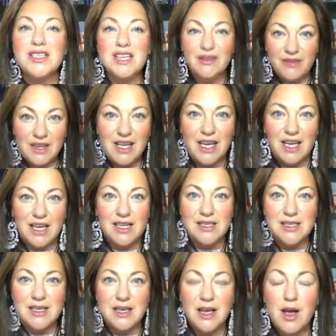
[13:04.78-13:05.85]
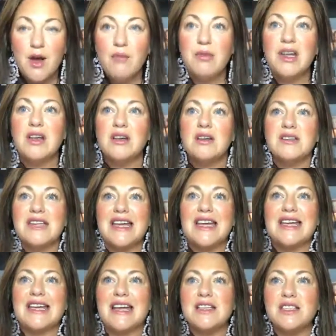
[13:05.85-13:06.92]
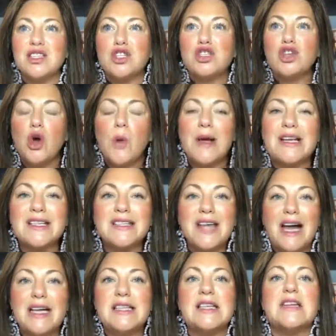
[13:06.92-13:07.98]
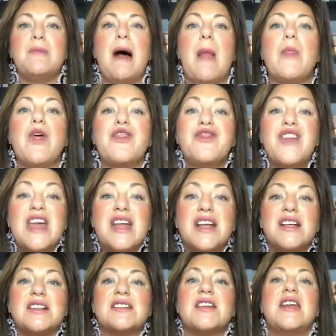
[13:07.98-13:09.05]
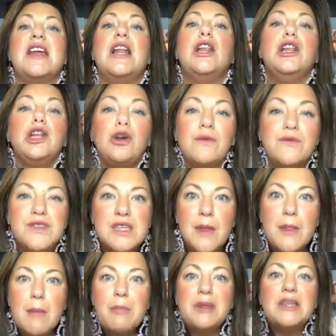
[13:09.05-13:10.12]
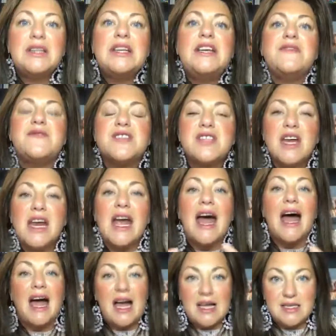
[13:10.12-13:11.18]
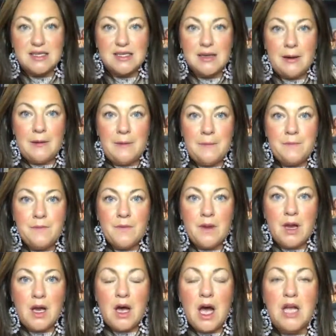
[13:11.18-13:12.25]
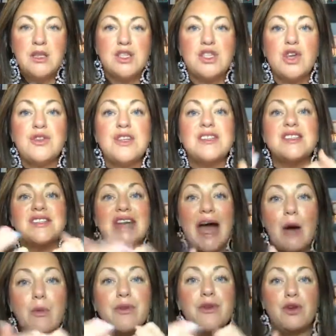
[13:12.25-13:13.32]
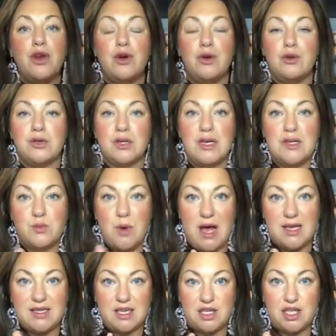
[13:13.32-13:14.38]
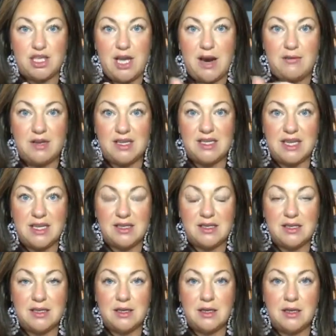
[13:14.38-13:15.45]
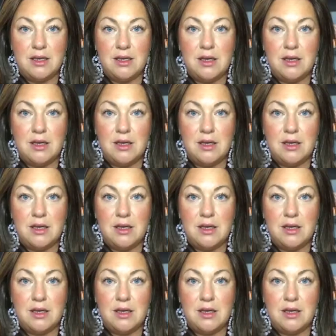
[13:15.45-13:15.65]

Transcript: pontificate because it gets so excited about the things that it loves and the beliefs that it has. And so the South Node is where Sagittarius is.